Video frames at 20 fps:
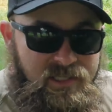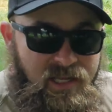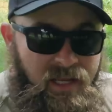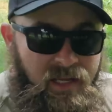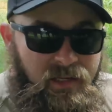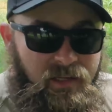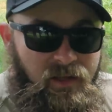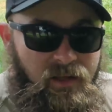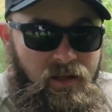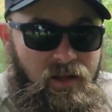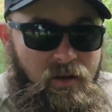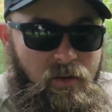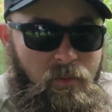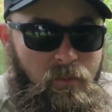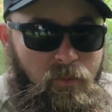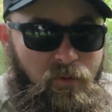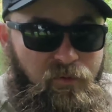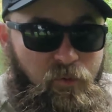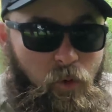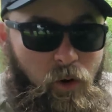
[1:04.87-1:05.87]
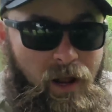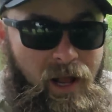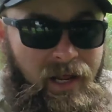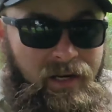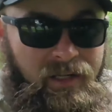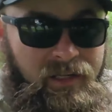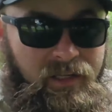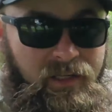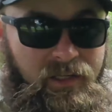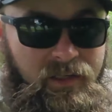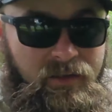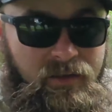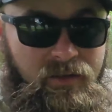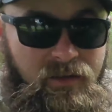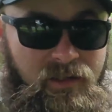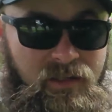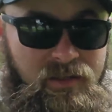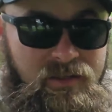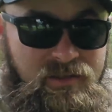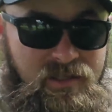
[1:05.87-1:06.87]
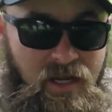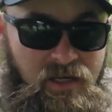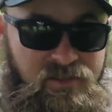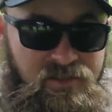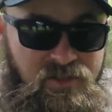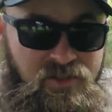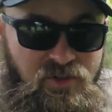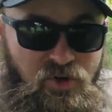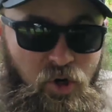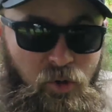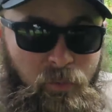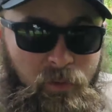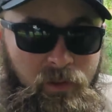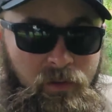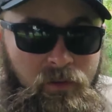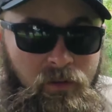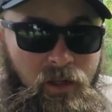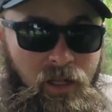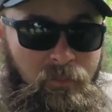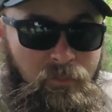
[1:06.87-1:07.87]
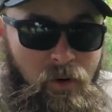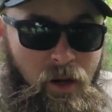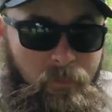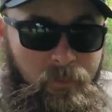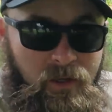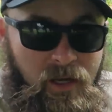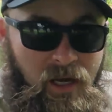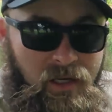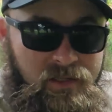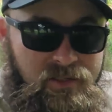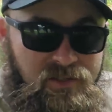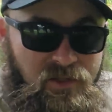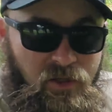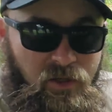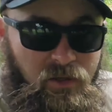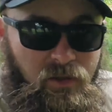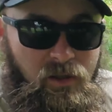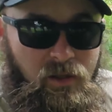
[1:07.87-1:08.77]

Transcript: tank before adding in the azoxystrobin and propiconazole.